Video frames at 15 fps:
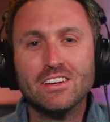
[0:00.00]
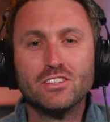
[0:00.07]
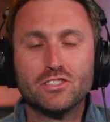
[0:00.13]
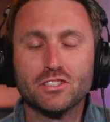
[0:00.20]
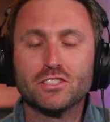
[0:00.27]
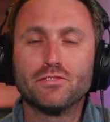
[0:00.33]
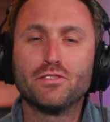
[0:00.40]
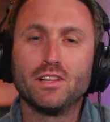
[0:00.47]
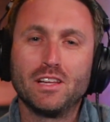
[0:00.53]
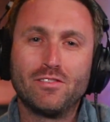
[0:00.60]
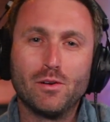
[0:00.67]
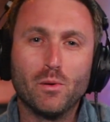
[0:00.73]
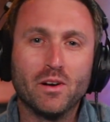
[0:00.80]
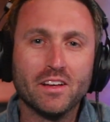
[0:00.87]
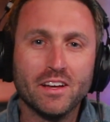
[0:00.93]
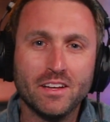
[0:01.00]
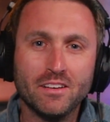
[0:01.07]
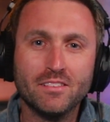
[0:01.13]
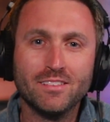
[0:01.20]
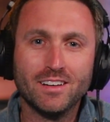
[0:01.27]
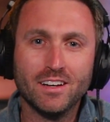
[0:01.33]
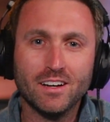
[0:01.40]
Just to fill everyone
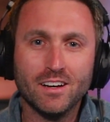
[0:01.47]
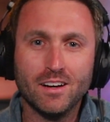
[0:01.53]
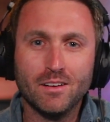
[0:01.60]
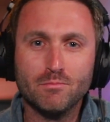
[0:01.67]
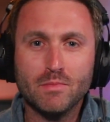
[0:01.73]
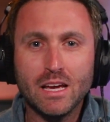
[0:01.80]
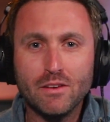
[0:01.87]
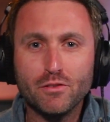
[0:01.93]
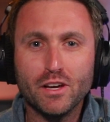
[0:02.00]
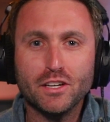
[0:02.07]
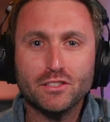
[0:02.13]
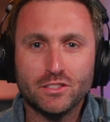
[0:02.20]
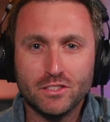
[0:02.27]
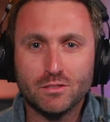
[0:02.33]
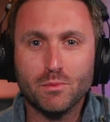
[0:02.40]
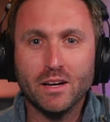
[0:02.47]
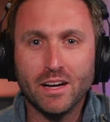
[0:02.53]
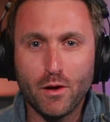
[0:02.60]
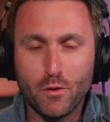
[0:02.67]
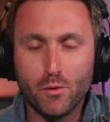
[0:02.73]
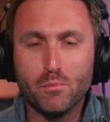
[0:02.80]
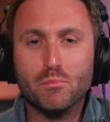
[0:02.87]
in, aviation's
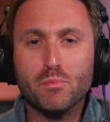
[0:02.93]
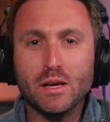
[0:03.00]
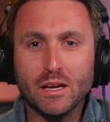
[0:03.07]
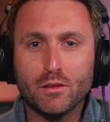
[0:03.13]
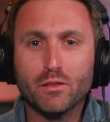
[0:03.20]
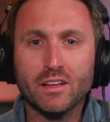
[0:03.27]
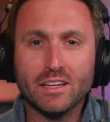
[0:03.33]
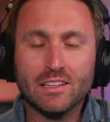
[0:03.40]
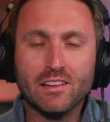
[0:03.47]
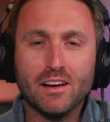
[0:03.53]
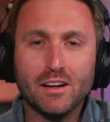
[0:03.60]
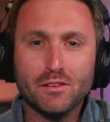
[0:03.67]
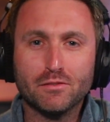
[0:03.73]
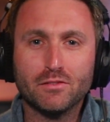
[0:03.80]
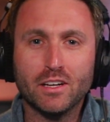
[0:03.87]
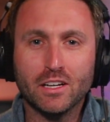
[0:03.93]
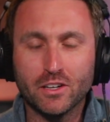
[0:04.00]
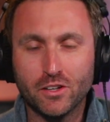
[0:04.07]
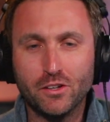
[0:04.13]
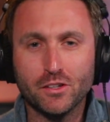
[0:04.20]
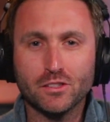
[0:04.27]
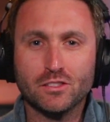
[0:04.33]
my other big thing in life, and
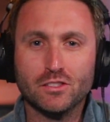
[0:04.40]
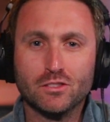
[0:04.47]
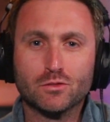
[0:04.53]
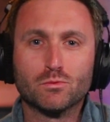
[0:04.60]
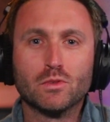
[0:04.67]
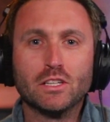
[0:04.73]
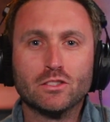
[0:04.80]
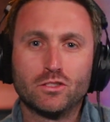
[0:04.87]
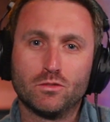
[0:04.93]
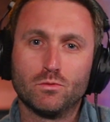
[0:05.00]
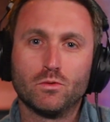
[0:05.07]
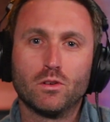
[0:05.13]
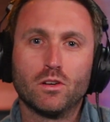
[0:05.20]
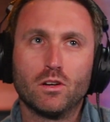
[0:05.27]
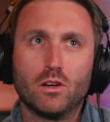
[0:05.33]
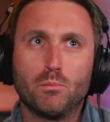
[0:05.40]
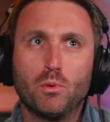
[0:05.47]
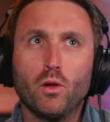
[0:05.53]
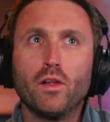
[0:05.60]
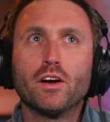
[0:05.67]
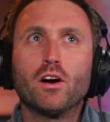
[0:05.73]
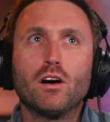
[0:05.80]
Curtis is
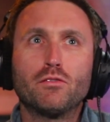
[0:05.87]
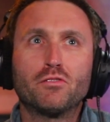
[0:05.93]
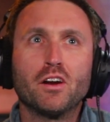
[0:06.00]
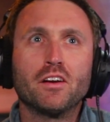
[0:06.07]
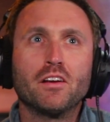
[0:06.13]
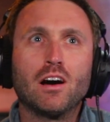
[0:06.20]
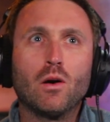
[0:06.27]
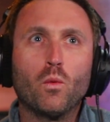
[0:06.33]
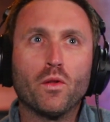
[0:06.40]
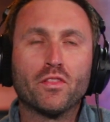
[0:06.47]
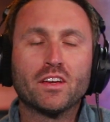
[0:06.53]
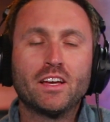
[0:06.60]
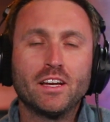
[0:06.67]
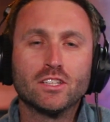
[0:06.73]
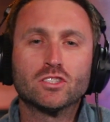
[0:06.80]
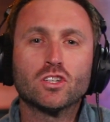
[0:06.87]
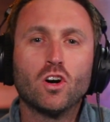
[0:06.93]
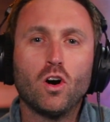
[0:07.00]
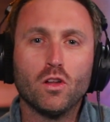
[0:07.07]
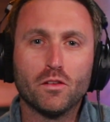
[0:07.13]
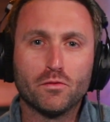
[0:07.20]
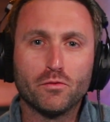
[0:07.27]
pulling off right now what the kids
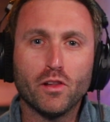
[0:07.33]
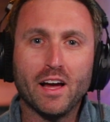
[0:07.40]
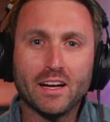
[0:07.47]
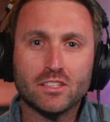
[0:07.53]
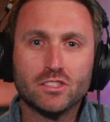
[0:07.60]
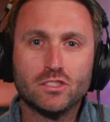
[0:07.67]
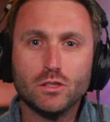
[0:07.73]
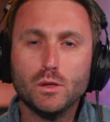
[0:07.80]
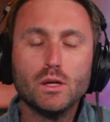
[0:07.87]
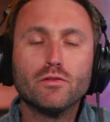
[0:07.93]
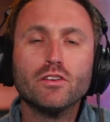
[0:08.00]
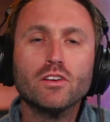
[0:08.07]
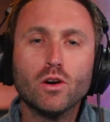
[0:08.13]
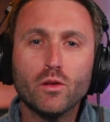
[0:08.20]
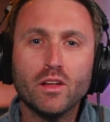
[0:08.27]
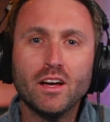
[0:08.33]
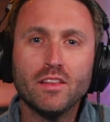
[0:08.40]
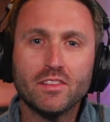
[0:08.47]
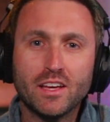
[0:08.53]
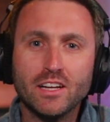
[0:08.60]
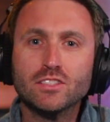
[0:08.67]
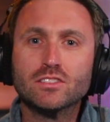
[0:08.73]
call a flex. Do you even know
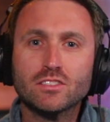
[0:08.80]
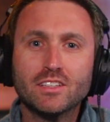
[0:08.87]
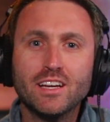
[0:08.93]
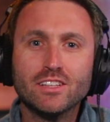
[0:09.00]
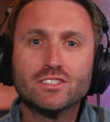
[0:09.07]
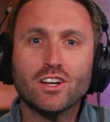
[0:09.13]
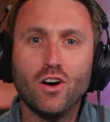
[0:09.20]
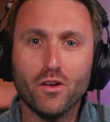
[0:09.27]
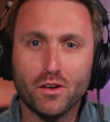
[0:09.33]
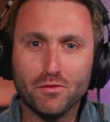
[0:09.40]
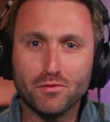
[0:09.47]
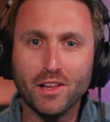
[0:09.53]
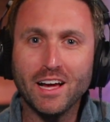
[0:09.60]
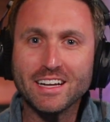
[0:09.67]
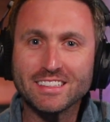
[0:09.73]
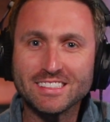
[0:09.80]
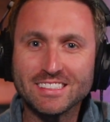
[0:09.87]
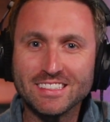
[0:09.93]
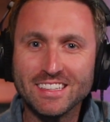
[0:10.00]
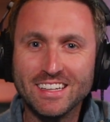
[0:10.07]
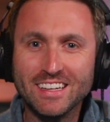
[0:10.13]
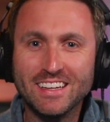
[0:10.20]
that? Kids call it a
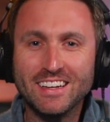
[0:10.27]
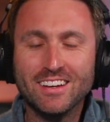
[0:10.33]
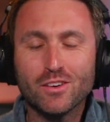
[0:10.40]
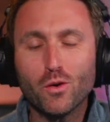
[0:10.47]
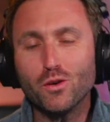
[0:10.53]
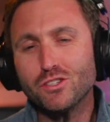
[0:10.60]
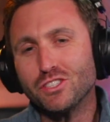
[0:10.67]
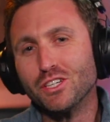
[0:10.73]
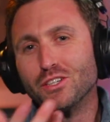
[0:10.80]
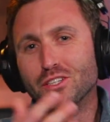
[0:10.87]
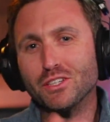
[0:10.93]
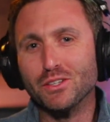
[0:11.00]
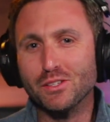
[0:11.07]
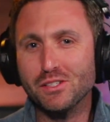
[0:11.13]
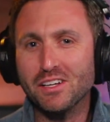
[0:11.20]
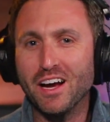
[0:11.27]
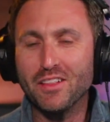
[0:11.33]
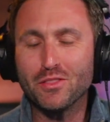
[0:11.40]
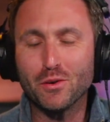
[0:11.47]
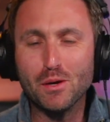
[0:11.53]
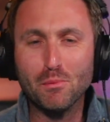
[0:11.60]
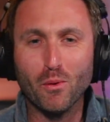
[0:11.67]
flex? Of course you do. You
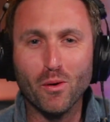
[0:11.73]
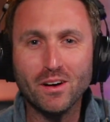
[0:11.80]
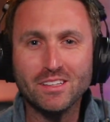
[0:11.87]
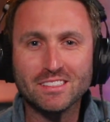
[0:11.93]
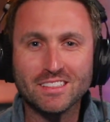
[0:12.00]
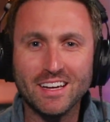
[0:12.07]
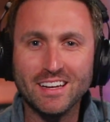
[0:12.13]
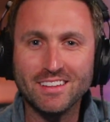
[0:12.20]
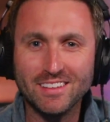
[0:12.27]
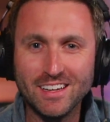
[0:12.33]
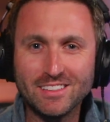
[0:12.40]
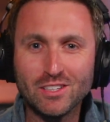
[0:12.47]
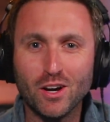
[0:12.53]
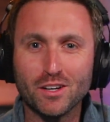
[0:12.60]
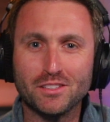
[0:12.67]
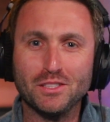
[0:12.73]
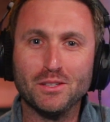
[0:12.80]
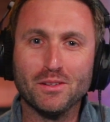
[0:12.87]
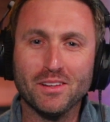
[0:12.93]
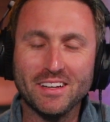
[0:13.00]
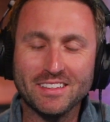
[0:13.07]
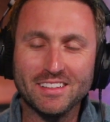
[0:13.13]
got three boys. They talk to
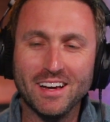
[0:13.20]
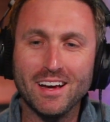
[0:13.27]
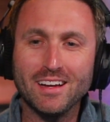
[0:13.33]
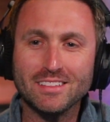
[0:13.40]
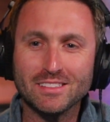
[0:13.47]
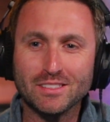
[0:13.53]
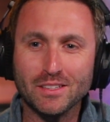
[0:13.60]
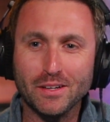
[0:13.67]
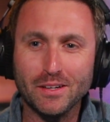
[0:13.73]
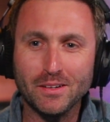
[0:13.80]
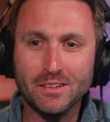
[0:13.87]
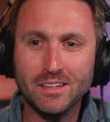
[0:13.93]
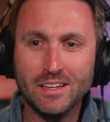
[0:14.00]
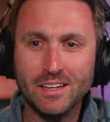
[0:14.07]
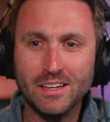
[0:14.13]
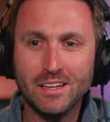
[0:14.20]
you like that, so...